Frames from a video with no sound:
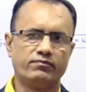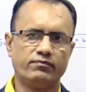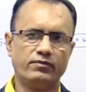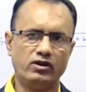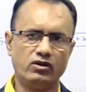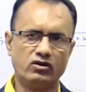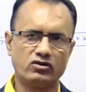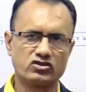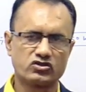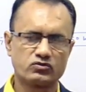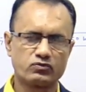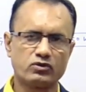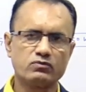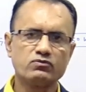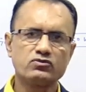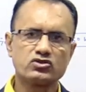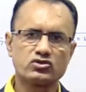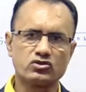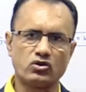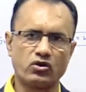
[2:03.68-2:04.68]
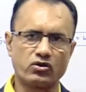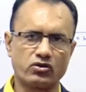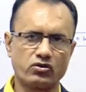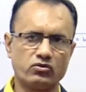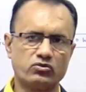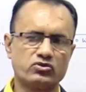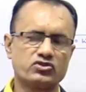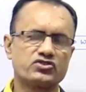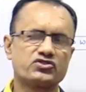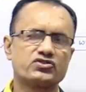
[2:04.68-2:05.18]
belongs from short
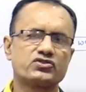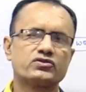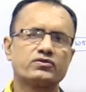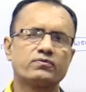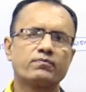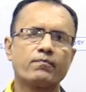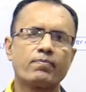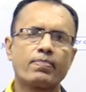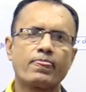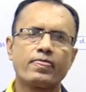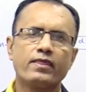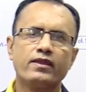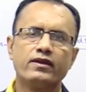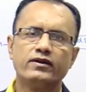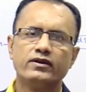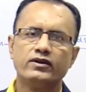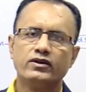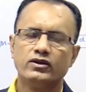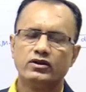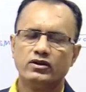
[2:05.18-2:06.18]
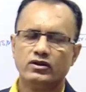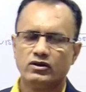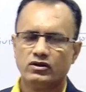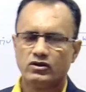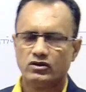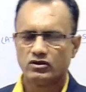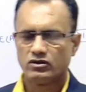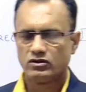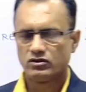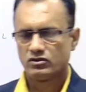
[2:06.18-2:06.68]
notes.
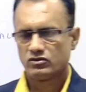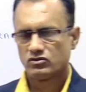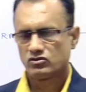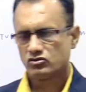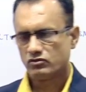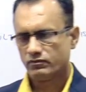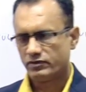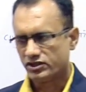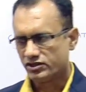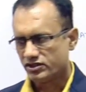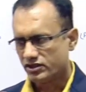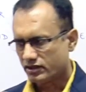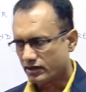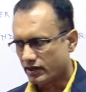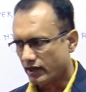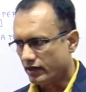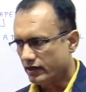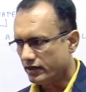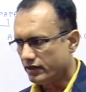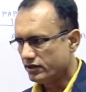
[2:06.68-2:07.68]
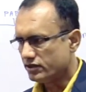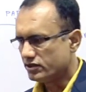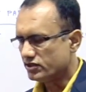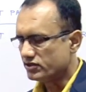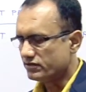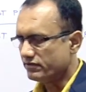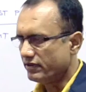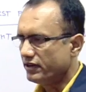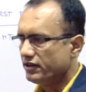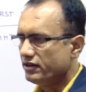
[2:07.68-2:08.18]
So basically it
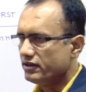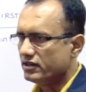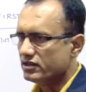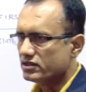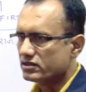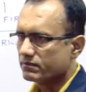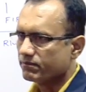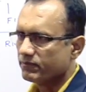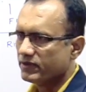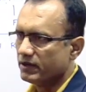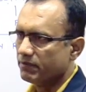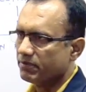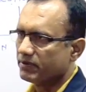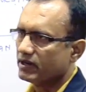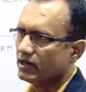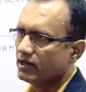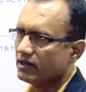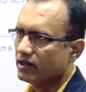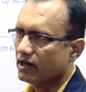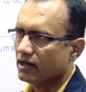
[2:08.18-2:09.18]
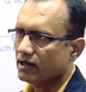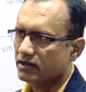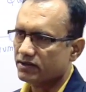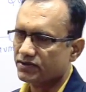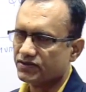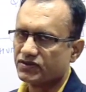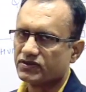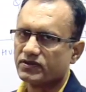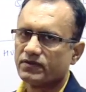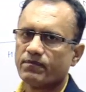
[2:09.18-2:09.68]
is very difficult
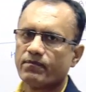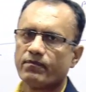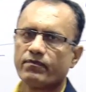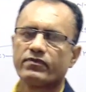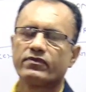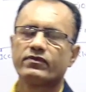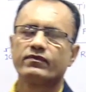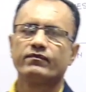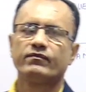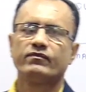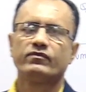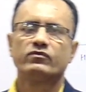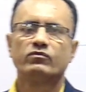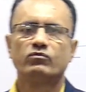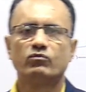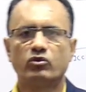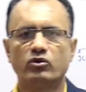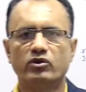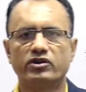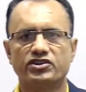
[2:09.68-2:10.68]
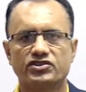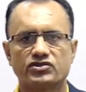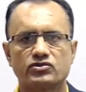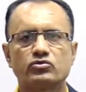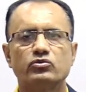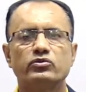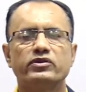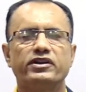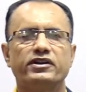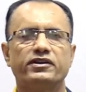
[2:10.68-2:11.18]
task for a
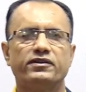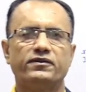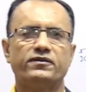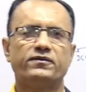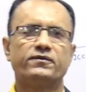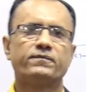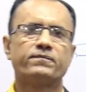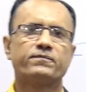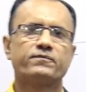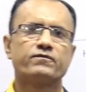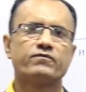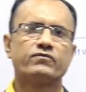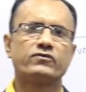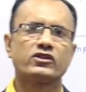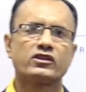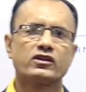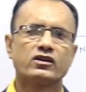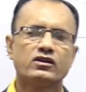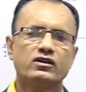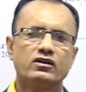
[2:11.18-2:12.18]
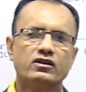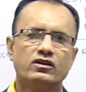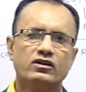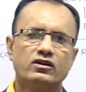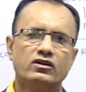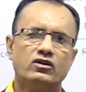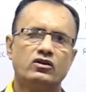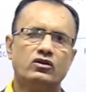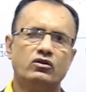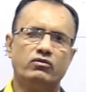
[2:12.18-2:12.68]
student
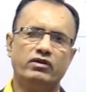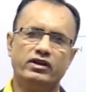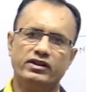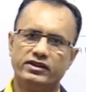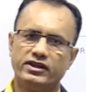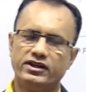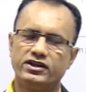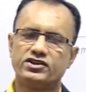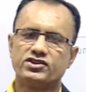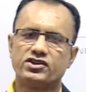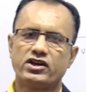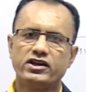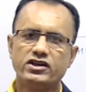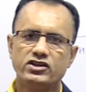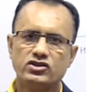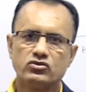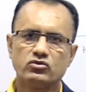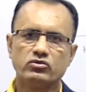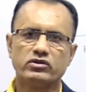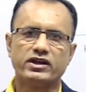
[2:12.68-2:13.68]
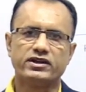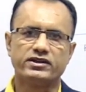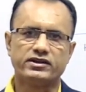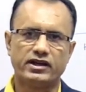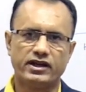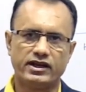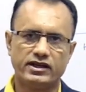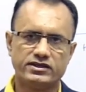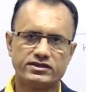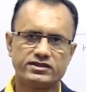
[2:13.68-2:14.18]
when they try to write
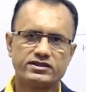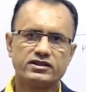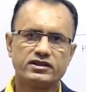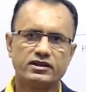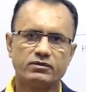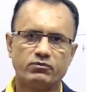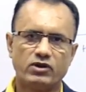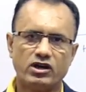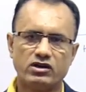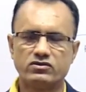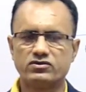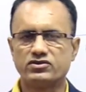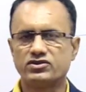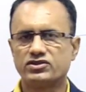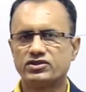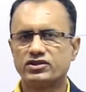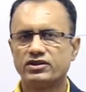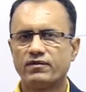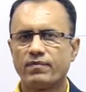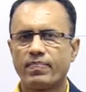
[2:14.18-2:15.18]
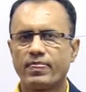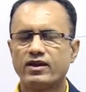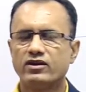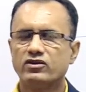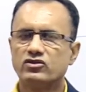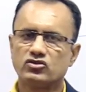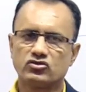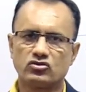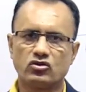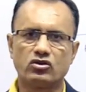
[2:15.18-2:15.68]
answer about
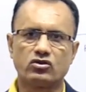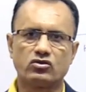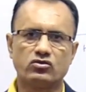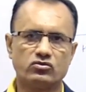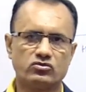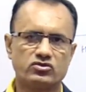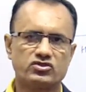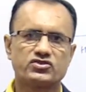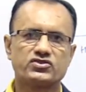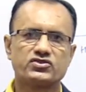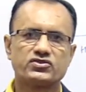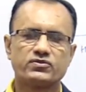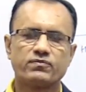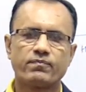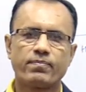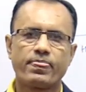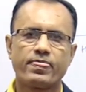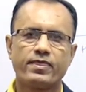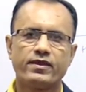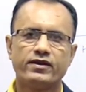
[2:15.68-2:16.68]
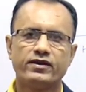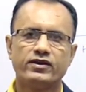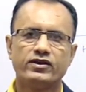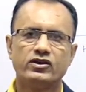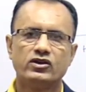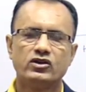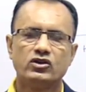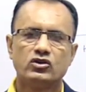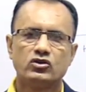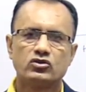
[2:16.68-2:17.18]
short notes.
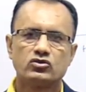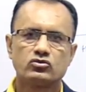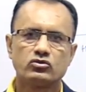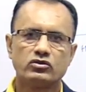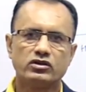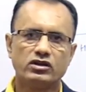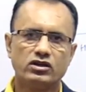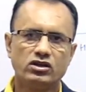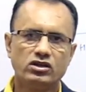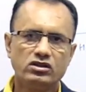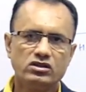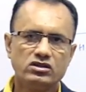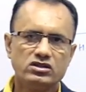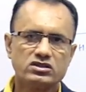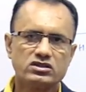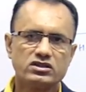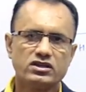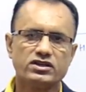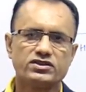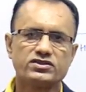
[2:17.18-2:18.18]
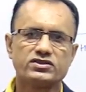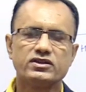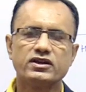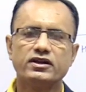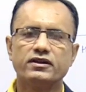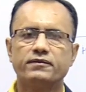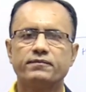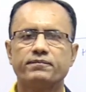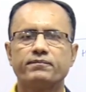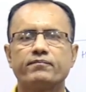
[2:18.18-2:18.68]
So in this
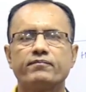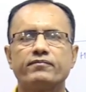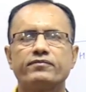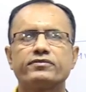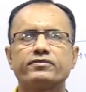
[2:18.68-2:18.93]
session